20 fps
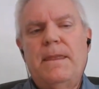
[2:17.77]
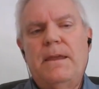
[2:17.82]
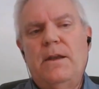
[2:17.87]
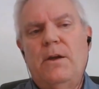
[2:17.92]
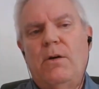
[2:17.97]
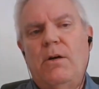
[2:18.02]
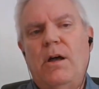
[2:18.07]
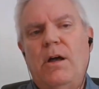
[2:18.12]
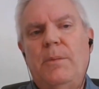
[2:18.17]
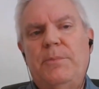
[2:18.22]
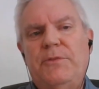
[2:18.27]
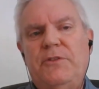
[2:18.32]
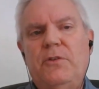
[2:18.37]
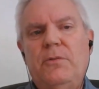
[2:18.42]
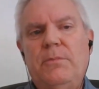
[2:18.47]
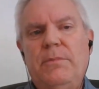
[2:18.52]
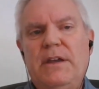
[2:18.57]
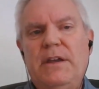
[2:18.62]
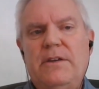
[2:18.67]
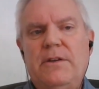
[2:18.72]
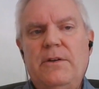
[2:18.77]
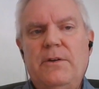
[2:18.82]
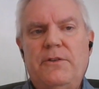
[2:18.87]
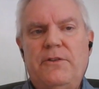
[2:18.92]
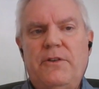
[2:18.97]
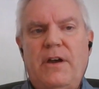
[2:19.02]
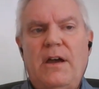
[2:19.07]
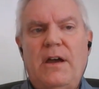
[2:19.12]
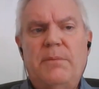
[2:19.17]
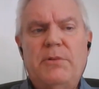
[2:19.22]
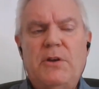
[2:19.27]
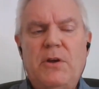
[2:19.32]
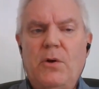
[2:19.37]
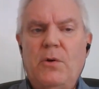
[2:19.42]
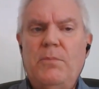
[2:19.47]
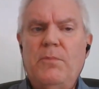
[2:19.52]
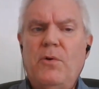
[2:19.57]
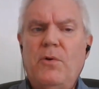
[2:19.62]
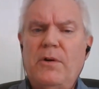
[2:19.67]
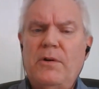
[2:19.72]
you know, helps you make your job
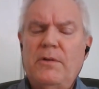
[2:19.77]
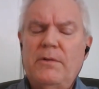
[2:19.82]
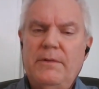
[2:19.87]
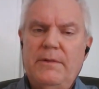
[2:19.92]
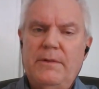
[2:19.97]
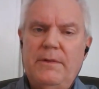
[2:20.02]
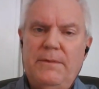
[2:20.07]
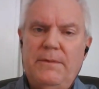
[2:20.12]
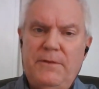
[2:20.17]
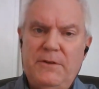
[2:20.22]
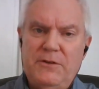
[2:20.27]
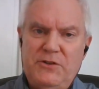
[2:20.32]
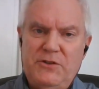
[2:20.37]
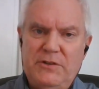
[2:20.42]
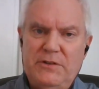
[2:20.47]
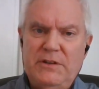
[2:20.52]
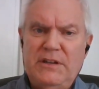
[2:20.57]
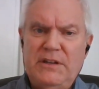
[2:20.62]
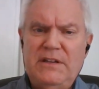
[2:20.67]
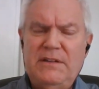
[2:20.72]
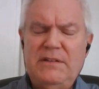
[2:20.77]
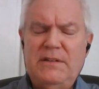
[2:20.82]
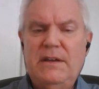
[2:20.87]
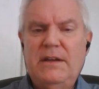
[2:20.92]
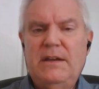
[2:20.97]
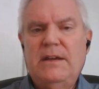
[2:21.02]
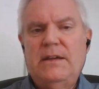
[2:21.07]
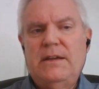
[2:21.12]
go more efficiently